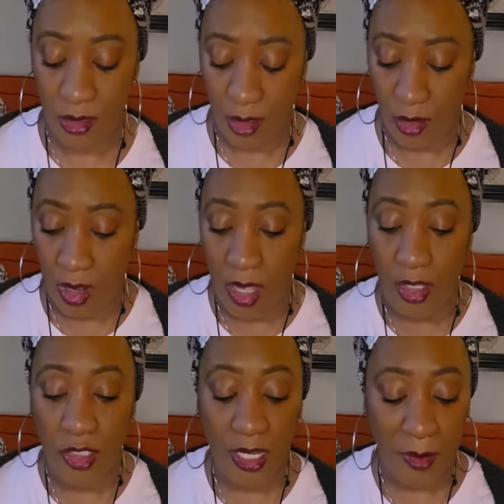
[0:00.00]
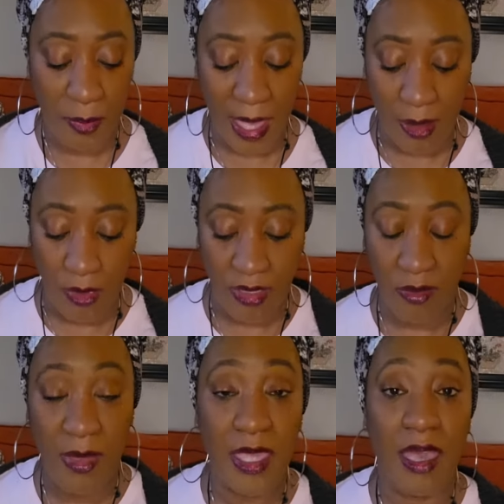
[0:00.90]
So uh, check back
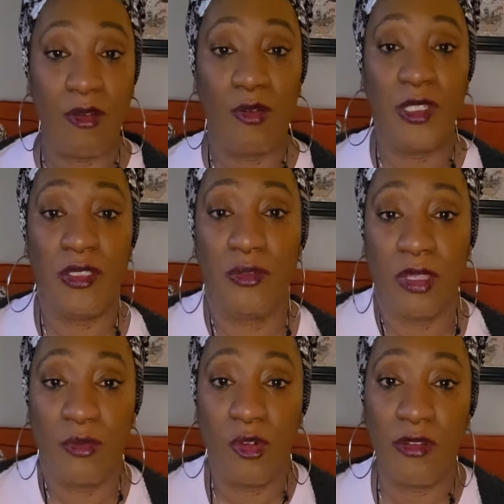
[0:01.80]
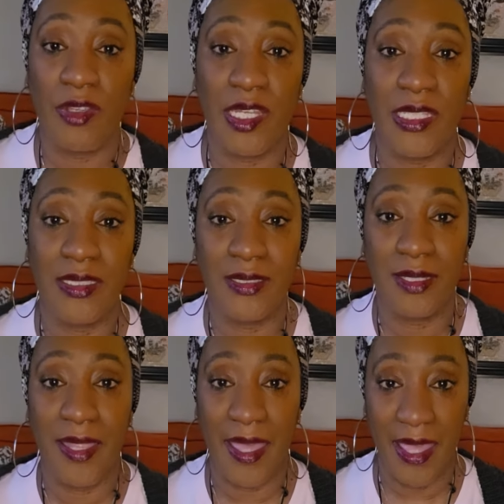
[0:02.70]
with me. I will be doing more readings
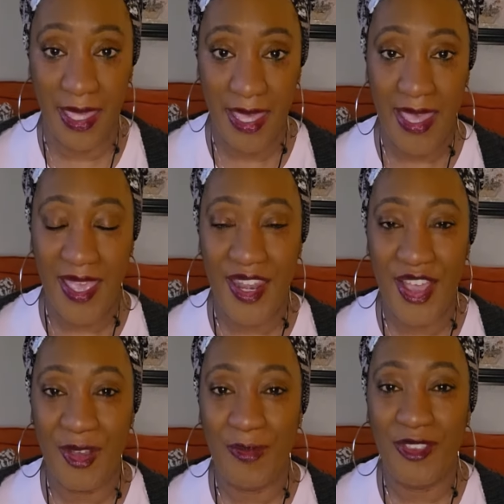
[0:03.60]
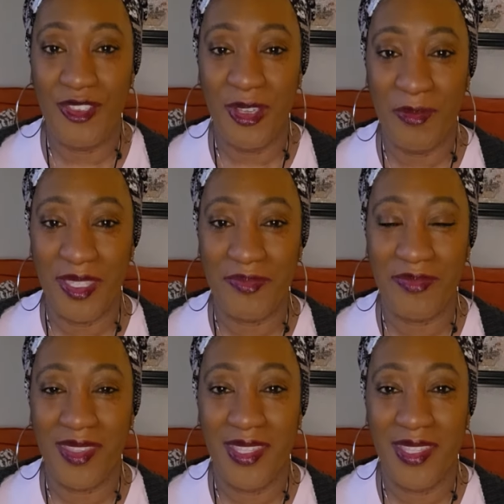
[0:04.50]
today, and I hope you join me.